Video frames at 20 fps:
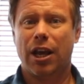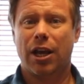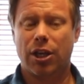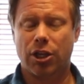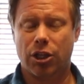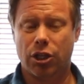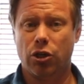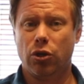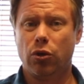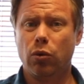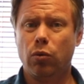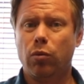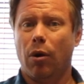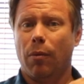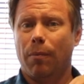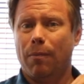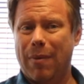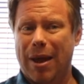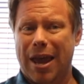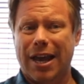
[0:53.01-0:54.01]
you
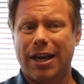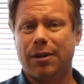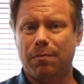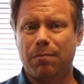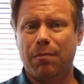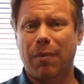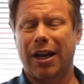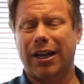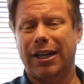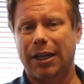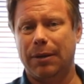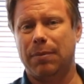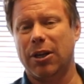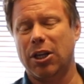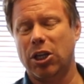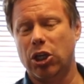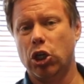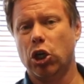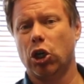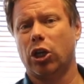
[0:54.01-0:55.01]
will make money,
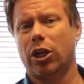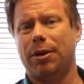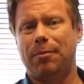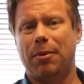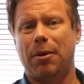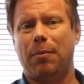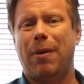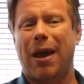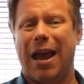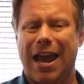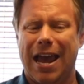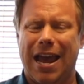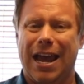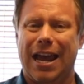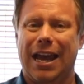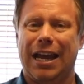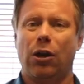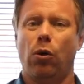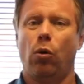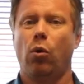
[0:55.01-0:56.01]
but you're going to be
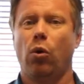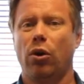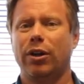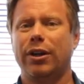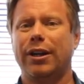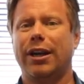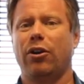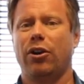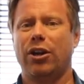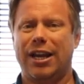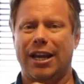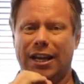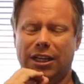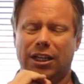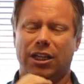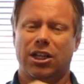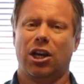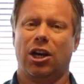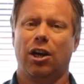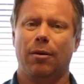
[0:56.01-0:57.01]
paying ordinary
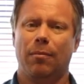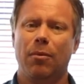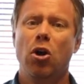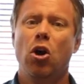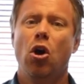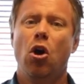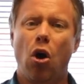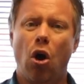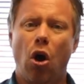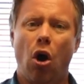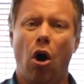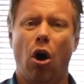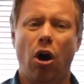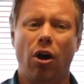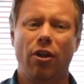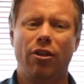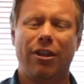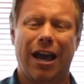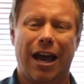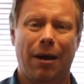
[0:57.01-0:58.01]
income
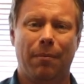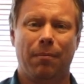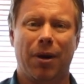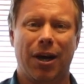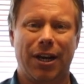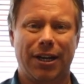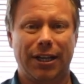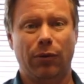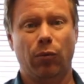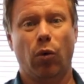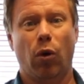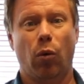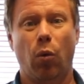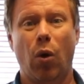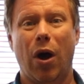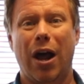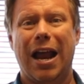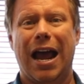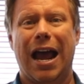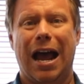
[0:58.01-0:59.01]
on that money. Well,
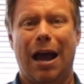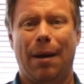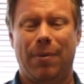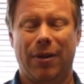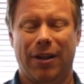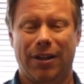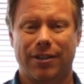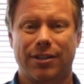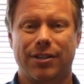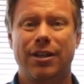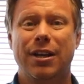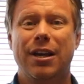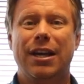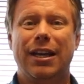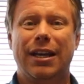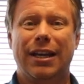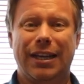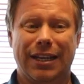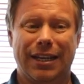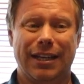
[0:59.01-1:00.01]
what happens
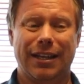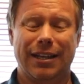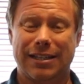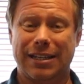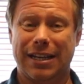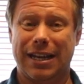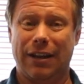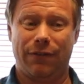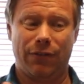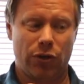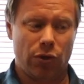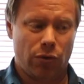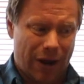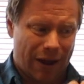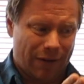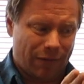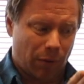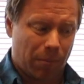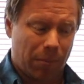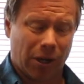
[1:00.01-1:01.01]
is if you
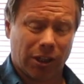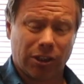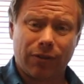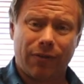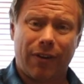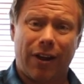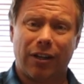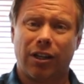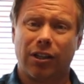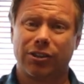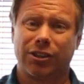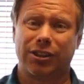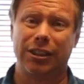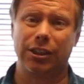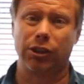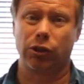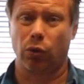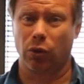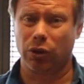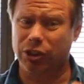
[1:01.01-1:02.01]
have a bunch of
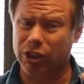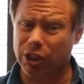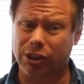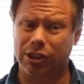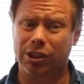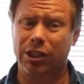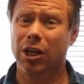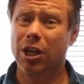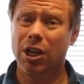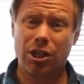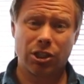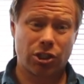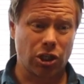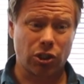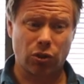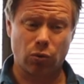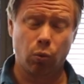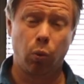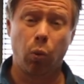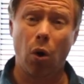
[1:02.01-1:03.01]
LLCs or just
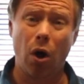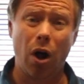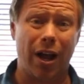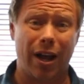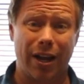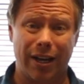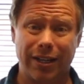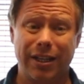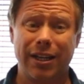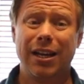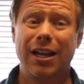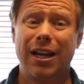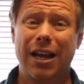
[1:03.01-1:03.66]
one